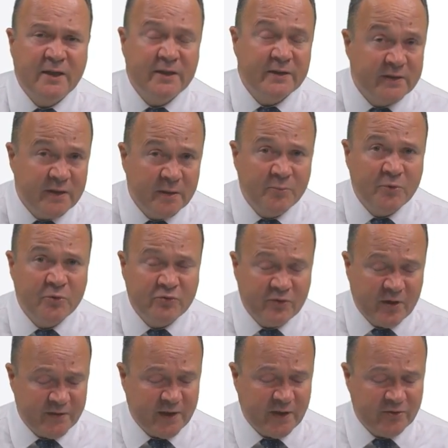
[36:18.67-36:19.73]
simple
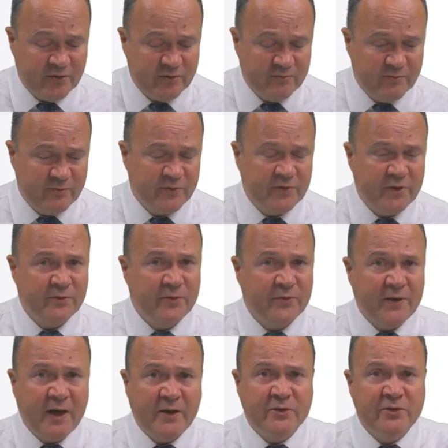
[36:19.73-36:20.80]
transaction. So
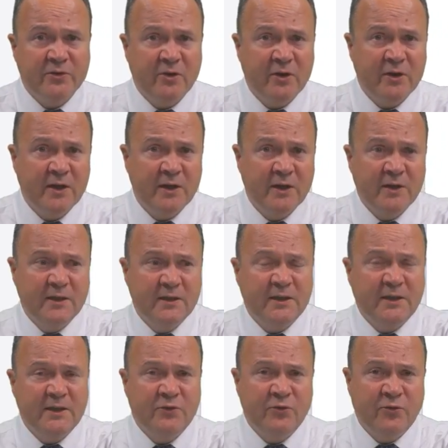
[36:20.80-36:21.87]
$1,000
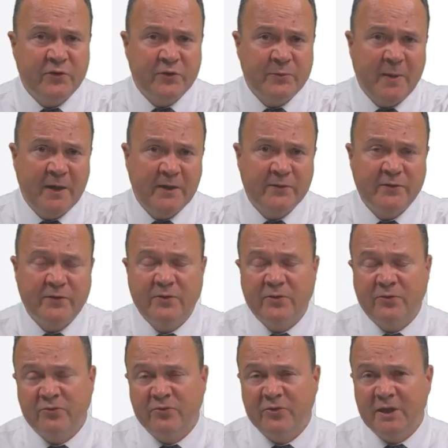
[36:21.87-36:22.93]
is your expense
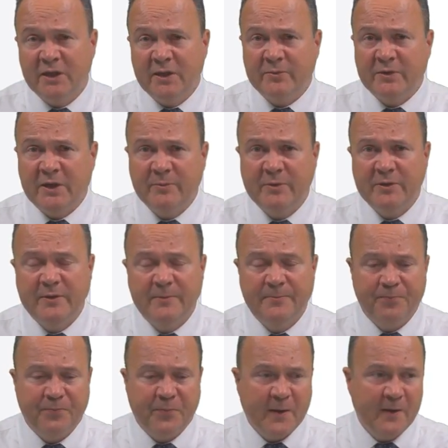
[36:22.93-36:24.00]
through the income statement,
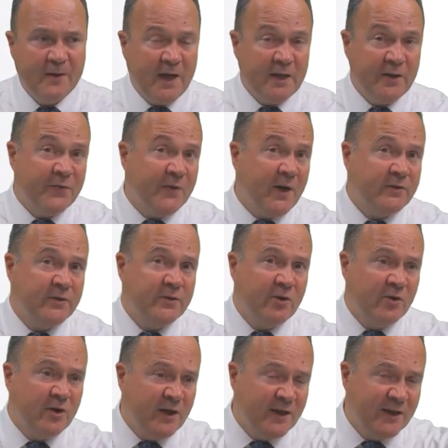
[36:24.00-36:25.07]
and
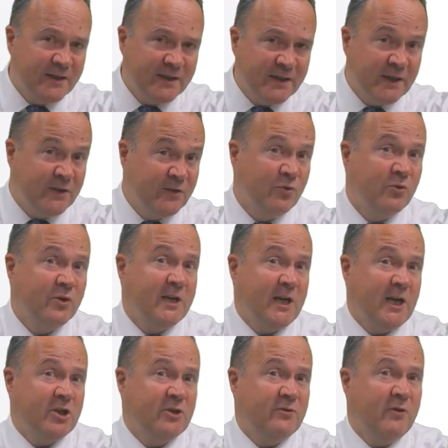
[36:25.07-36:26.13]
$1,000 is your
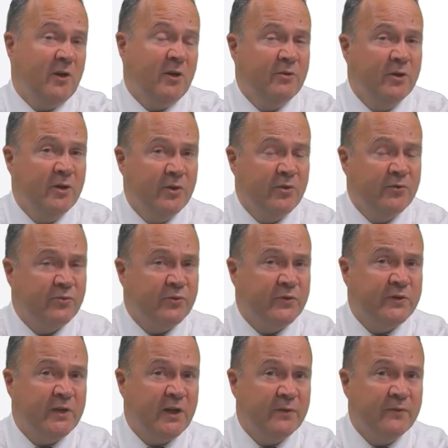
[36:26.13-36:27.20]
cash flow through
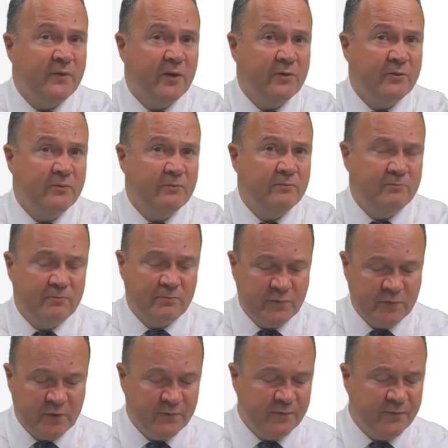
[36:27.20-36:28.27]
CFO.
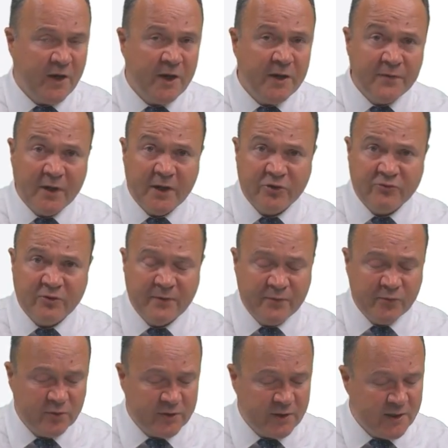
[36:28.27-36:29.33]
So very, very
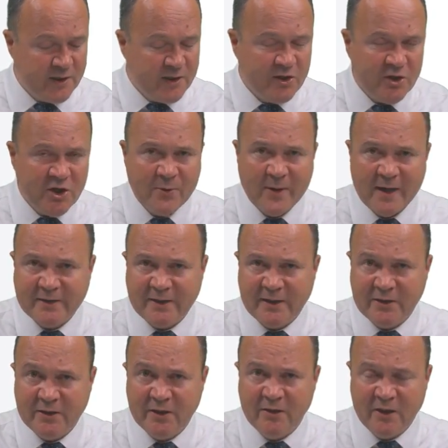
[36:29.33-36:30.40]
straightforward. No
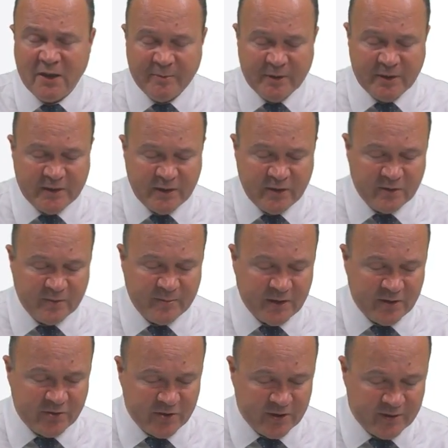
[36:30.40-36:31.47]
asset, no liability on the
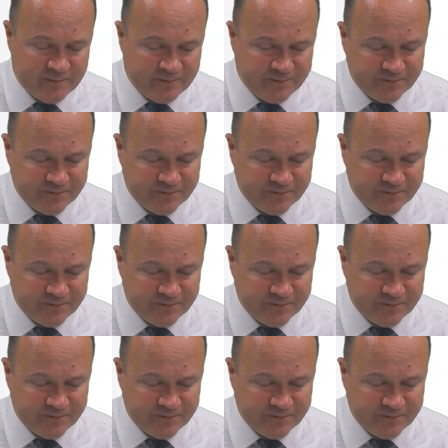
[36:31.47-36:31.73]
balance sheet.